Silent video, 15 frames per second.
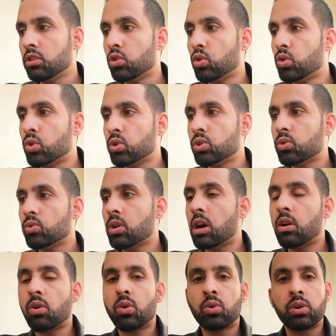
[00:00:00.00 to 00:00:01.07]
those who are
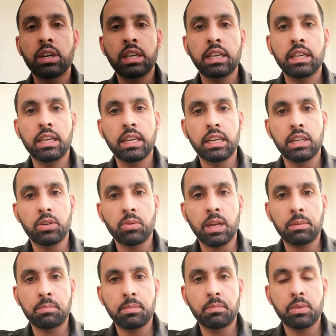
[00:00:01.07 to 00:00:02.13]
already in
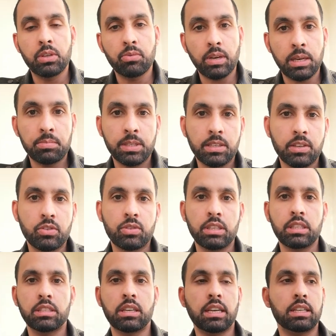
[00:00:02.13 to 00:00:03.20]
developed
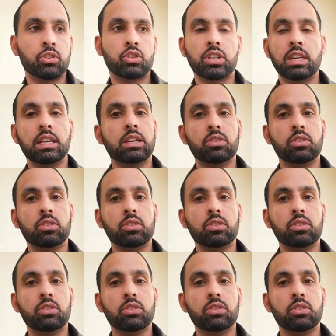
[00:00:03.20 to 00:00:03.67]
countries like Australia,